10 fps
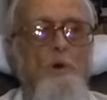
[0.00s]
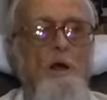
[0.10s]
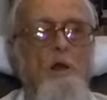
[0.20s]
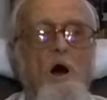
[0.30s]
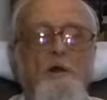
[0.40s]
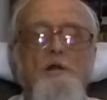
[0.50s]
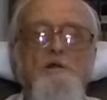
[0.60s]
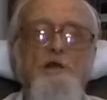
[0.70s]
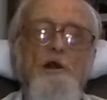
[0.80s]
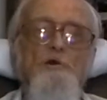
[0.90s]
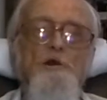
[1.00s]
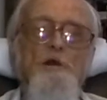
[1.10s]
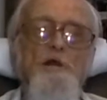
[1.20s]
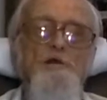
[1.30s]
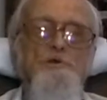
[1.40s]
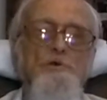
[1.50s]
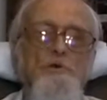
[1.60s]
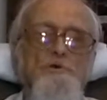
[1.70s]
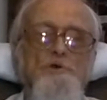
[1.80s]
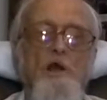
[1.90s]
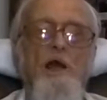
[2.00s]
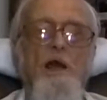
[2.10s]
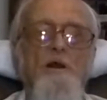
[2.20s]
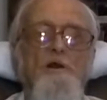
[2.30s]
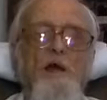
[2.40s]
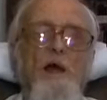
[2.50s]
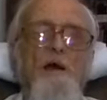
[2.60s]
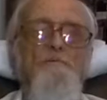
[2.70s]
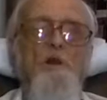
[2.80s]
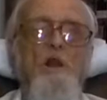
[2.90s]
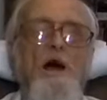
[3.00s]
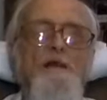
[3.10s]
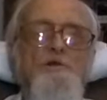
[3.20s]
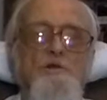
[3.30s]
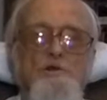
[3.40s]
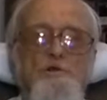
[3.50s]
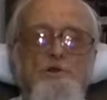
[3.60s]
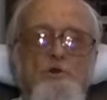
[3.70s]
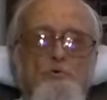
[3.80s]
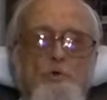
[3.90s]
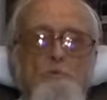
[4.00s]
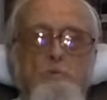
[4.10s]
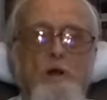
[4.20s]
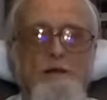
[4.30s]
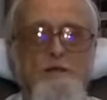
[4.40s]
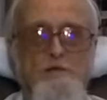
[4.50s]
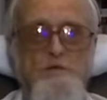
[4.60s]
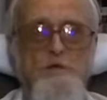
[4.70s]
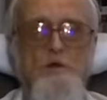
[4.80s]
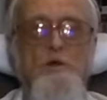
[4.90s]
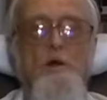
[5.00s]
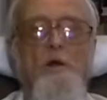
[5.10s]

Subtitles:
Well, on these air conditioners, you had to have a license to replace